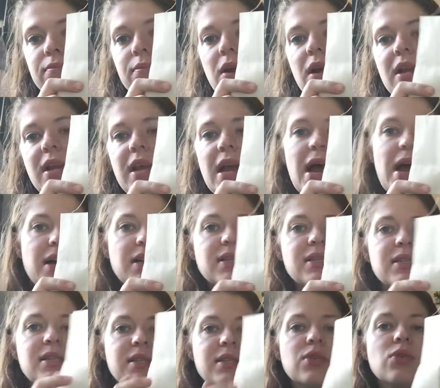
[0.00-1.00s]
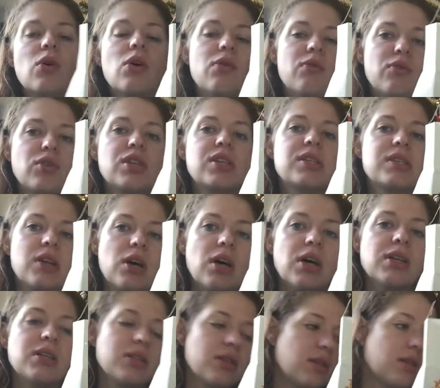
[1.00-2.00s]
But yeah, since you already saw
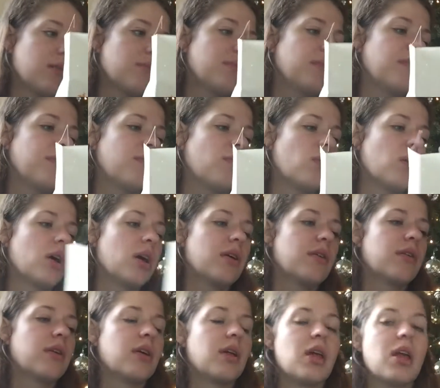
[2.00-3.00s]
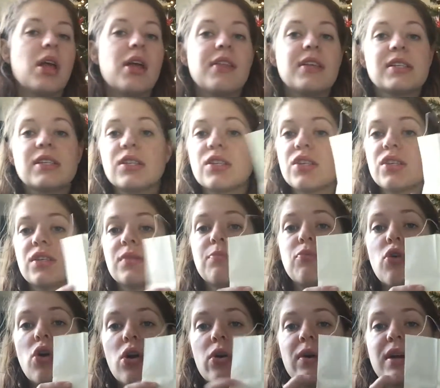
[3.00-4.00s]
it before, this is
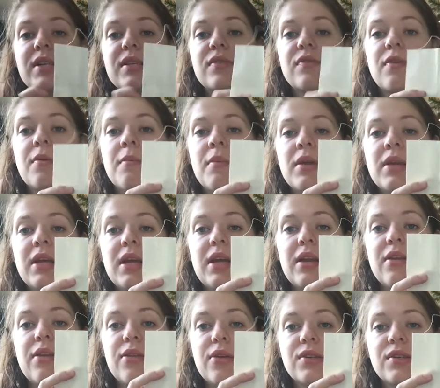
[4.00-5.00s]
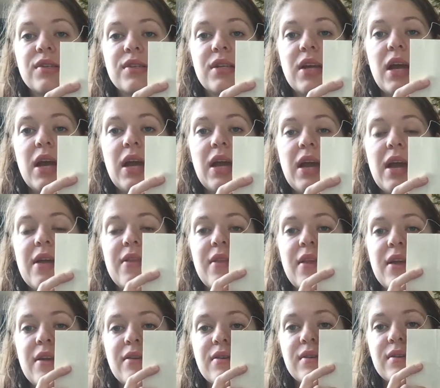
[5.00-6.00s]
progress from Monday to Thursday and
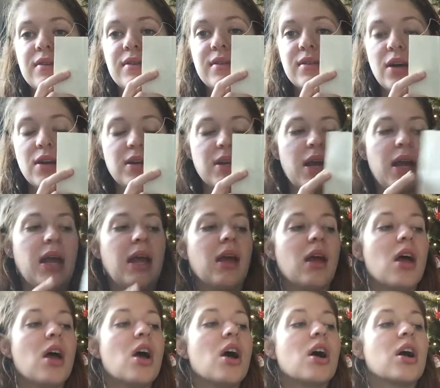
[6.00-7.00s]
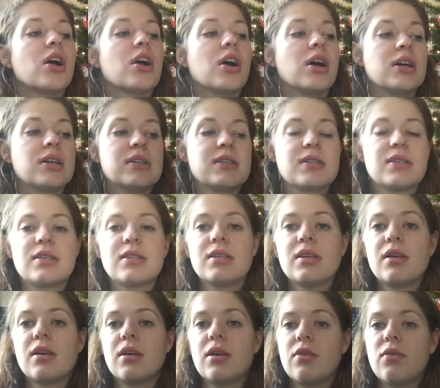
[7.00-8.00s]
then Sunday,
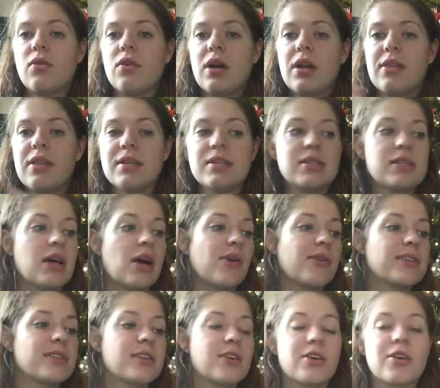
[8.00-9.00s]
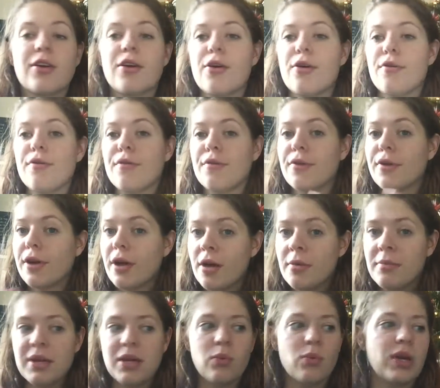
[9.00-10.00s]
because this is how it's going to go for the
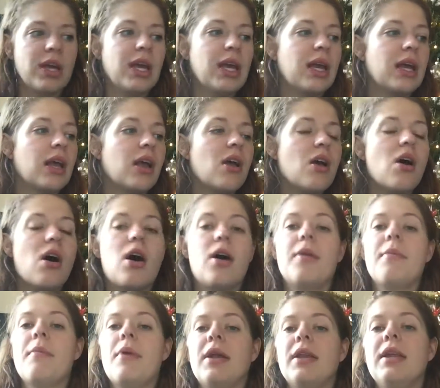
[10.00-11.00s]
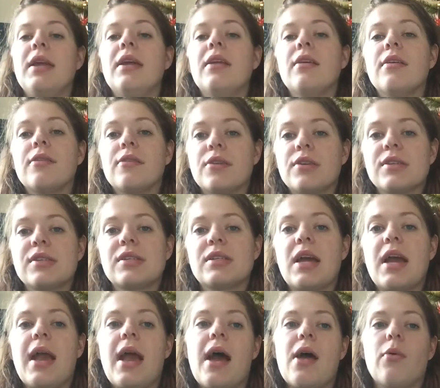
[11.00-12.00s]
coming week. On Monday to
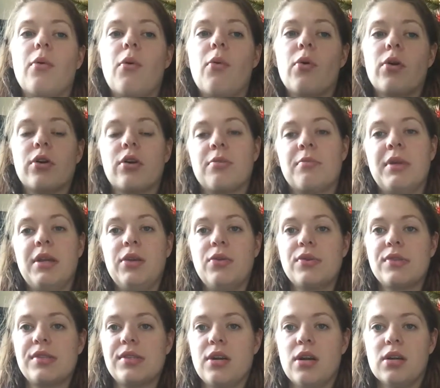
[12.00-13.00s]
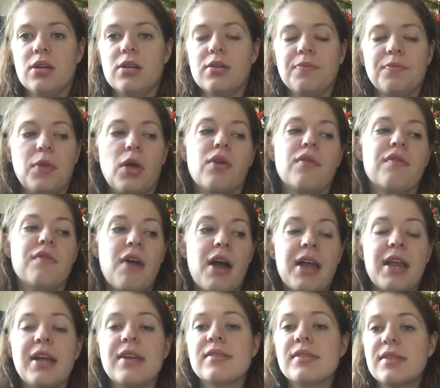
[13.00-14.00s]
Thursday, I will work on my new start. On
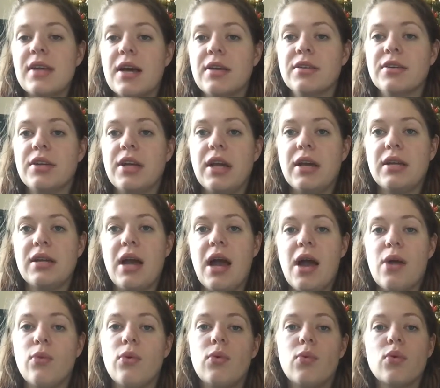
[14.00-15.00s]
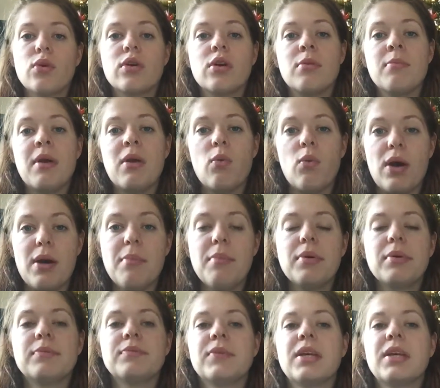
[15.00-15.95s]
Friday and Saturday, I will work on my whip.